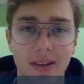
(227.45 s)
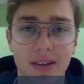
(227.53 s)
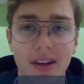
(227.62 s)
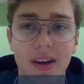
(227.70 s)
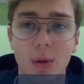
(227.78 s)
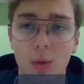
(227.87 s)

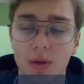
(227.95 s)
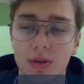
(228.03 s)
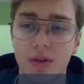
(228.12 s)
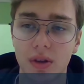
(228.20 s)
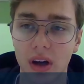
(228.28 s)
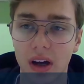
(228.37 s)
They want
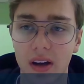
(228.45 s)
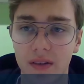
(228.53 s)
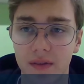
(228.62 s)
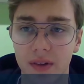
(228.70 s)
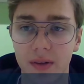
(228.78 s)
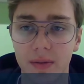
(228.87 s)
to
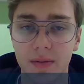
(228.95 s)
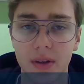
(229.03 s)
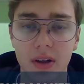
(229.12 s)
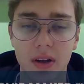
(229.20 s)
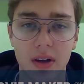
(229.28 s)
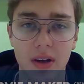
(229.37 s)
have
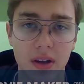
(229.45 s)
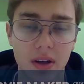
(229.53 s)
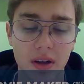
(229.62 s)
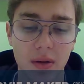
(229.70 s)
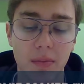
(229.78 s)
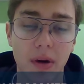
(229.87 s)

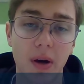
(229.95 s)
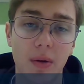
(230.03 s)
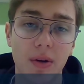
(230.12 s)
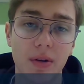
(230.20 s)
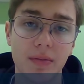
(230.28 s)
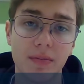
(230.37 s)

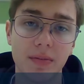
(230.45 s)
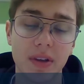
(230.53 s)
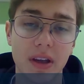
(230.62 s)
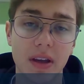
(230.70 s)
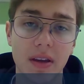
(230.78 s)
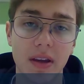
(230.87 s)
power
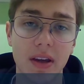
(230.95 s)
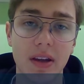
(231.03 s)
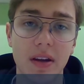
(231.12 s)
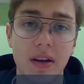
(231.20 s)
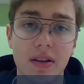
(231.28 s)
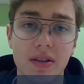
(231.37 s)

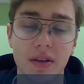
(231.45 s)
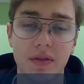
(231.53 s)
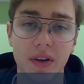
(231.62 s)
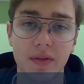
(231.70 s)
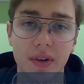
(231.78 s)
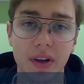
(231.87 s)
in South
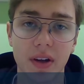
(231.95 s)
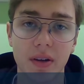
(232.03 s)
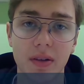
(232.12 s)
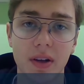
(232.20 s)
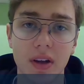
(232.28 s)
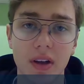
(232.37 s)
Africa
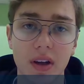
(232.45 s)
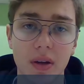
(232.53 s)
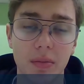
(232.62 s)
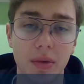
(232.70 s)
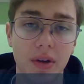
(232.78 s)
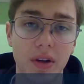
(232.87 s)

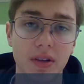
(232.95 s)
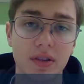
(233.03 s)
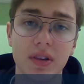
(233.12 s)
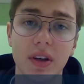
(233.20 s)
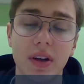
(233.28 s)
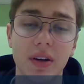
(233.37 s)

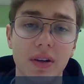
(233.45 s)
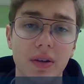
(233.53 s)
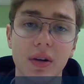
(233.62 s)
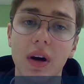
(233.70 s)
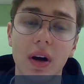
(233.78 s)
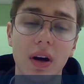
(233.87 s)
because they're
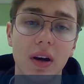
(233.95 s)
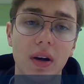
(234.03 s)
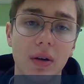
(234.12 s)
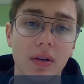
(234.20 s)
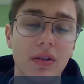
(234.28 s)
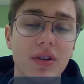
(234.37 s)
the
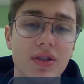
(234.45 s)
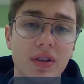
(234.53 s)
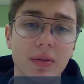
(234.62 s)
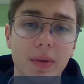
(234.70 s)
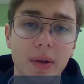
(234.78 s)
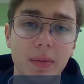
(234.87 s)

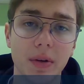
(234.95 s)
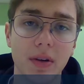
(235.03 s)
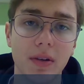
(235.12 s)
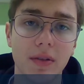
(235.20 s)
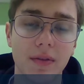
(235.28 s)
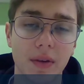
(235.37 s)
original
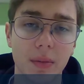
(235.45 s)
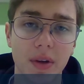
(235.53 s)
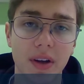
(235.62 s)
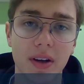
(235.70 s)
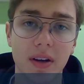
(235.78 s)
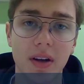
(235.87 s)
people from
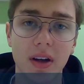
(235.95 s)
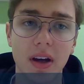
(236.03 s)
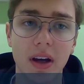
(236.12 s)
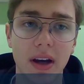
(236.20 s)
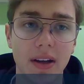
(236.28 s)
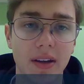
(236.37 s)
there,
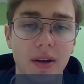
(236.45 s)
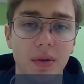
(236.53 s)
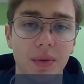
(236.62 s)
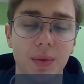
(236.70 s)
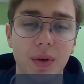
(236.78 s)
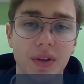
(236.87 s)
and they
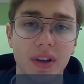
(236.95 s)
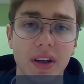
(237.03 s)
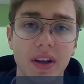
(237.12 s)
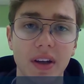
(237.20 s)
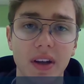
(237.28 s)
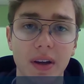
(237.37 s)
don't want
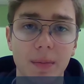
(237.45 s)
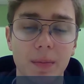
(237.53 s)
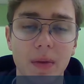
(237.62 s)
any